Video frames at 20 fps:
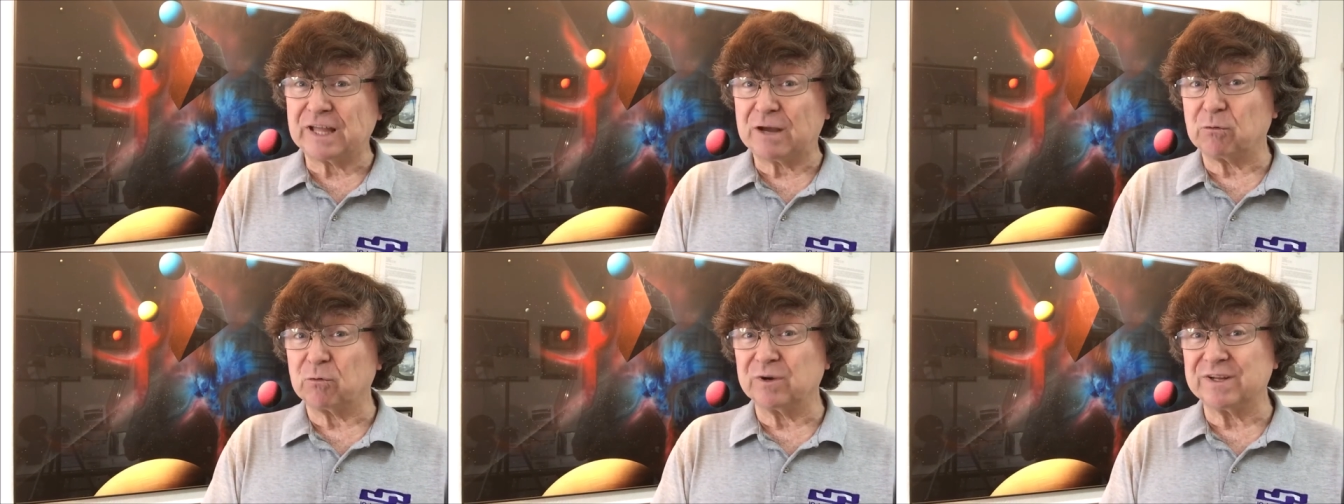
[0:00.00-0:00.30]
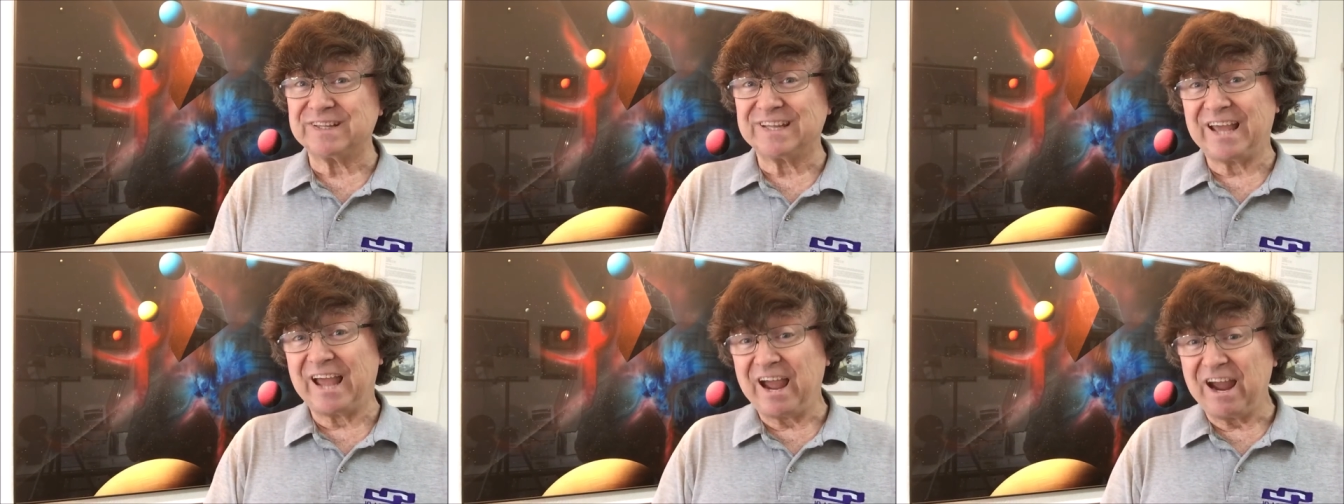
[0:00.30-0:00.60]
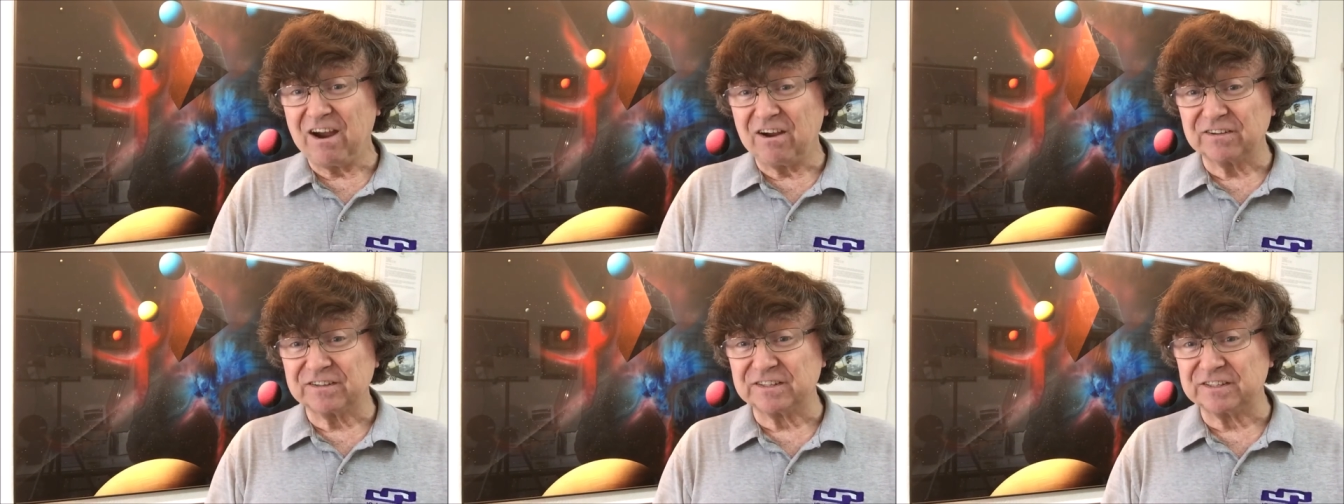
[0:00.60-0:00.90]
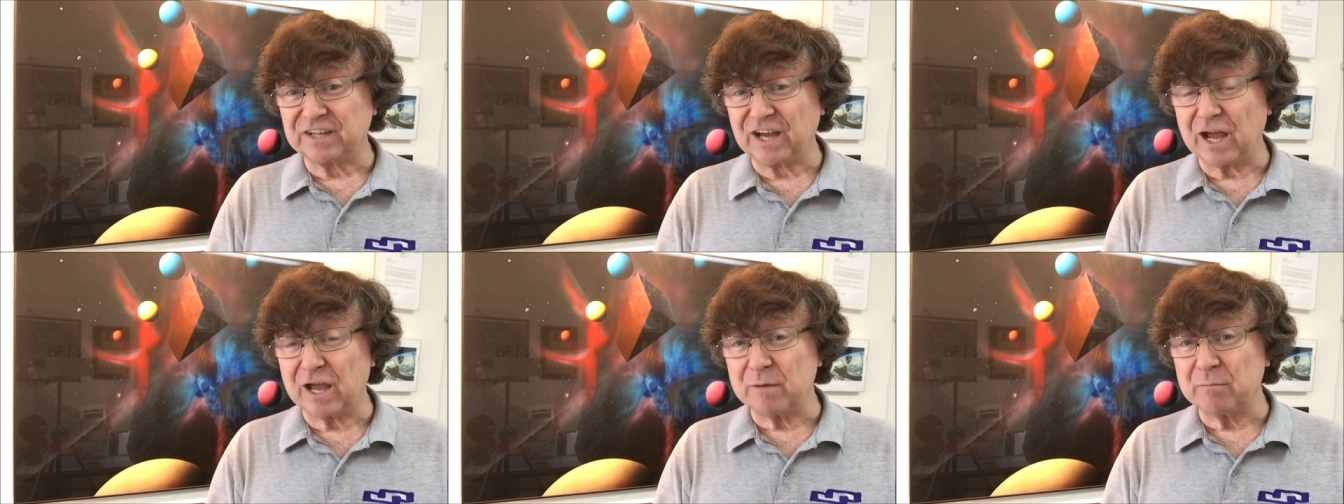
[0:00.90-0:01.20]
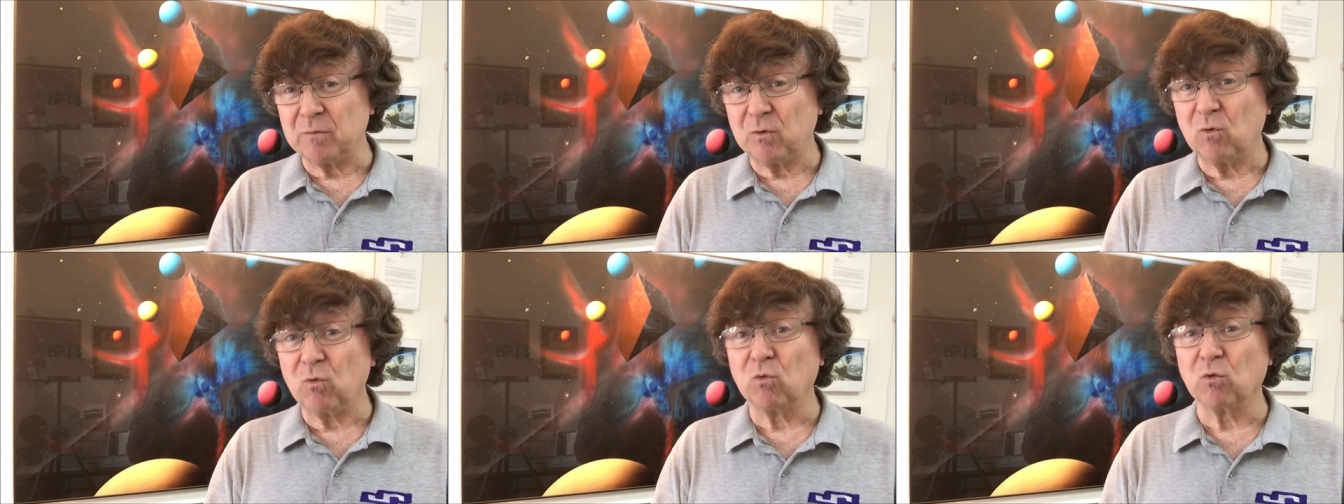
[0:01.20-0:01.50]
that were in the air at the
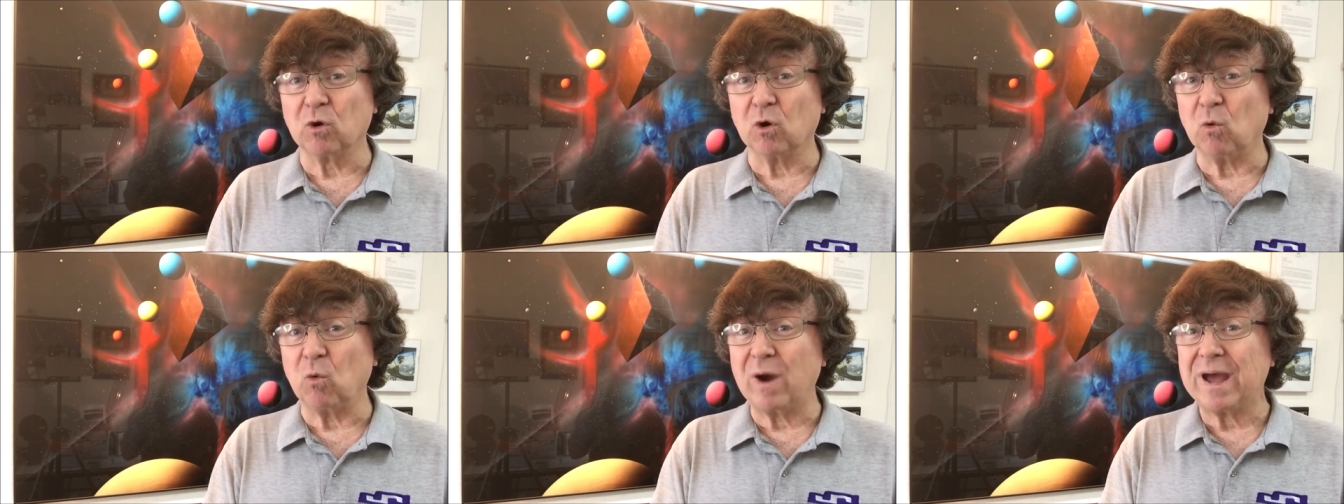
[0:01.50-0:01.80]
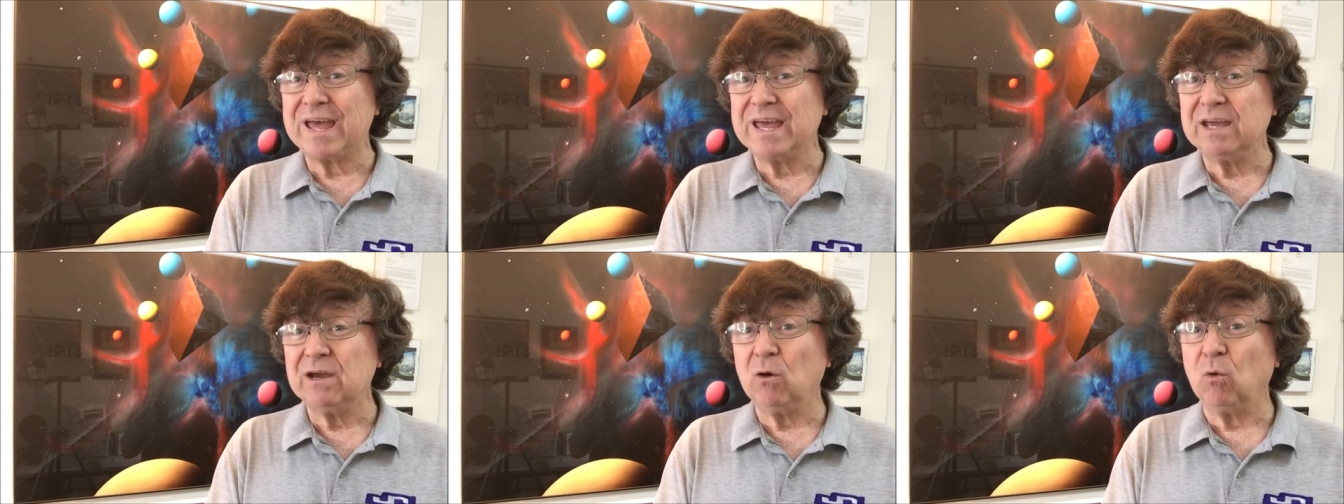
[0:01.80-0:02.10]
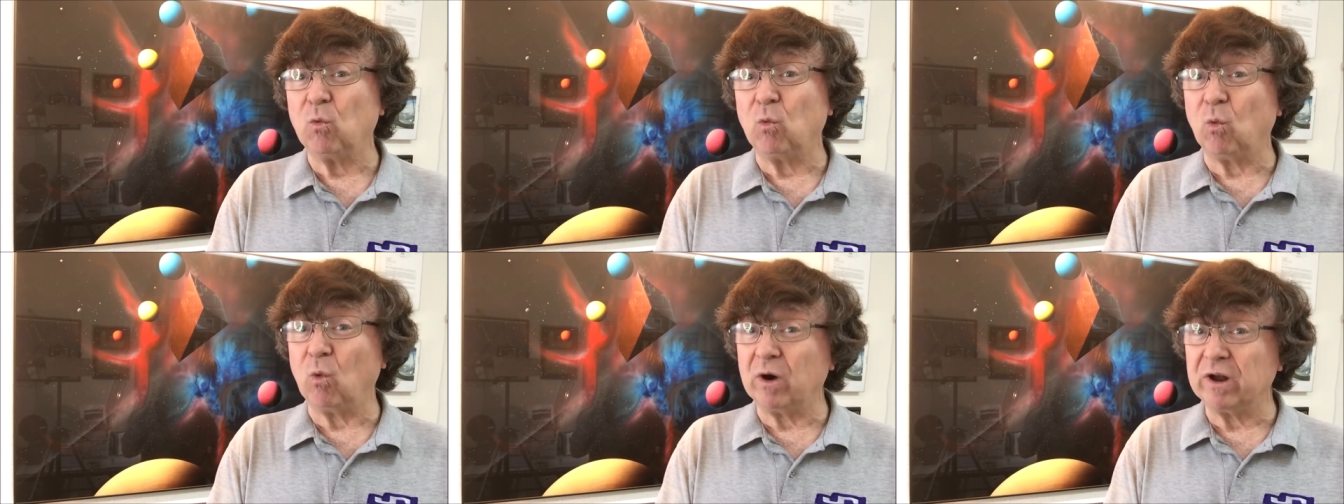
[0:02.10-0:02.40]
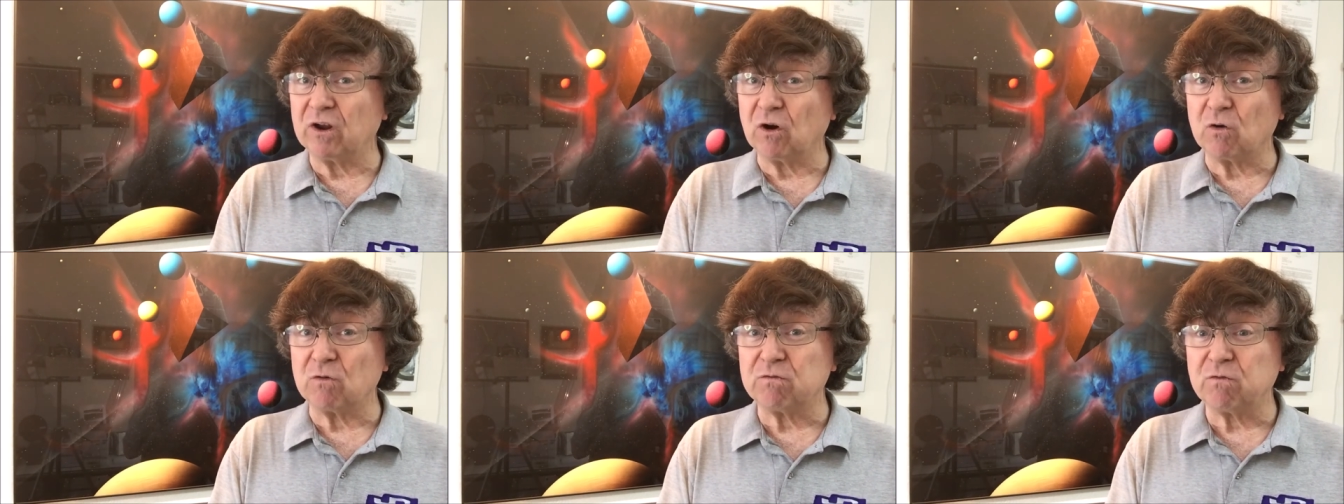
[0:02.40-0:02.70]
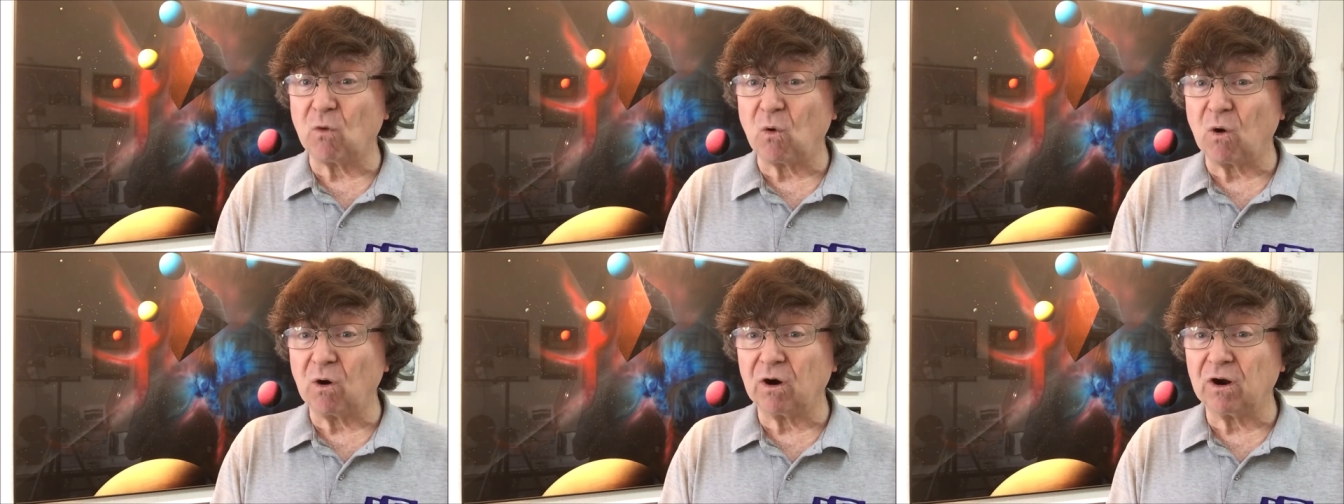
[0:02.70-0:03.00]
time were Away one oh
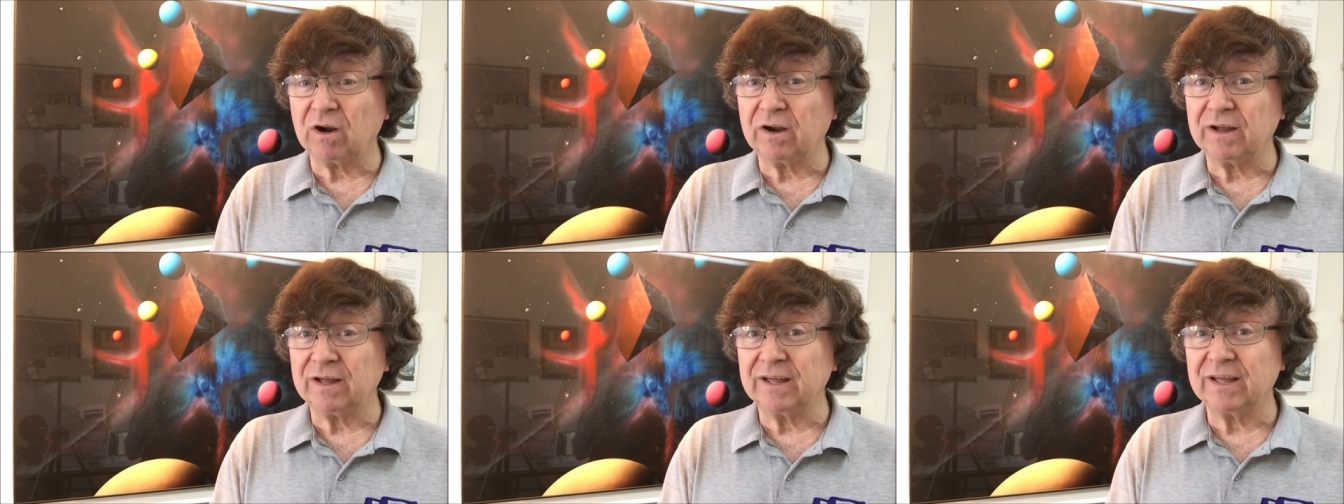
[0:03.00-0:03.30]
four